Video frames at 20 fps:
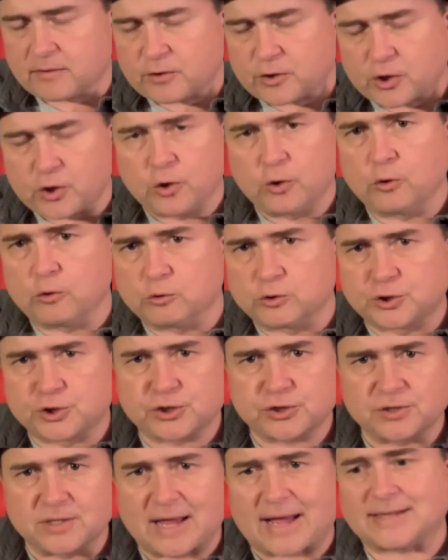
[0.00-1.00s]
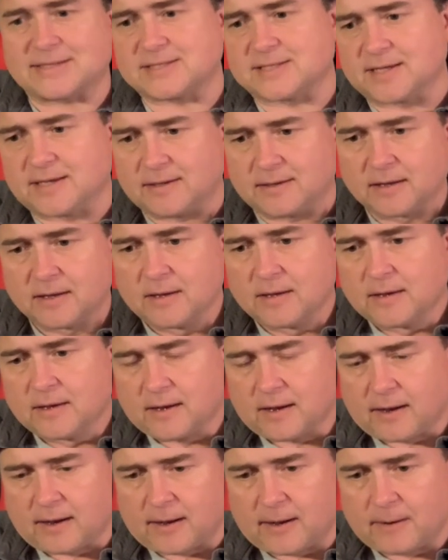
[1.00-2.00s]
huge Nazi
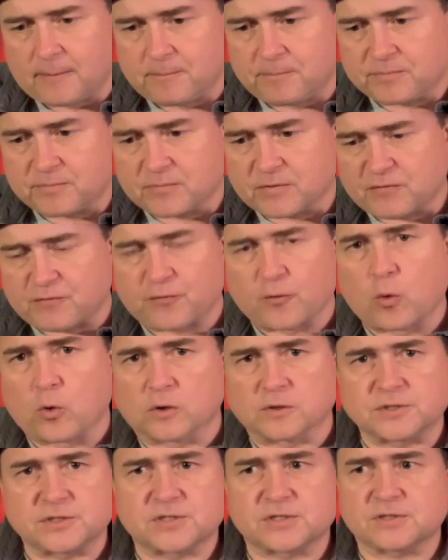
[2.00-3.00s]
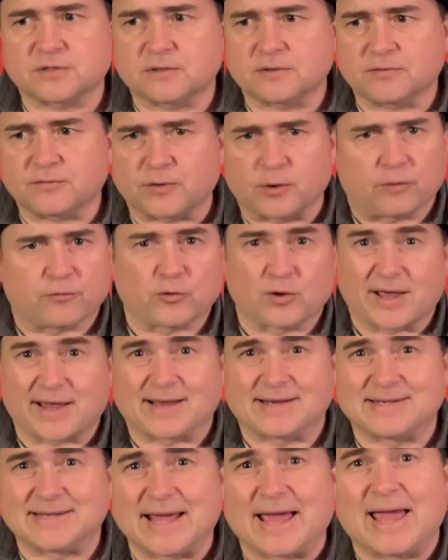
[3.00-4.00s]
force, you know, for like
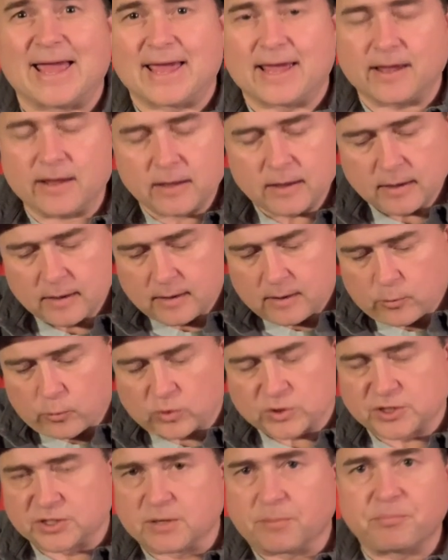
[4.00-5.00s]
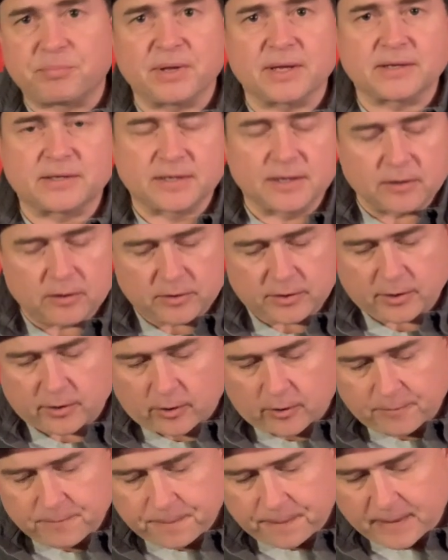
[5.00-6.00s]
a day, which is a big deal
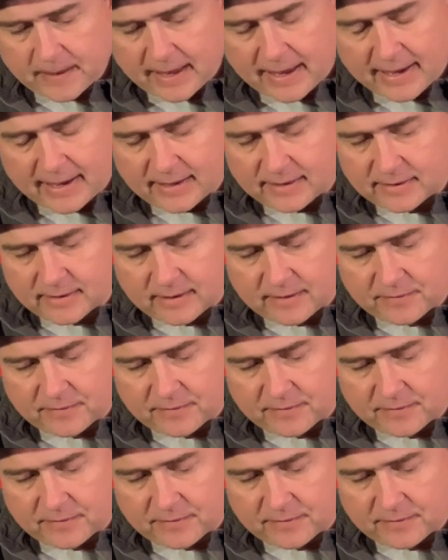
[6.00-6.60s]
here. And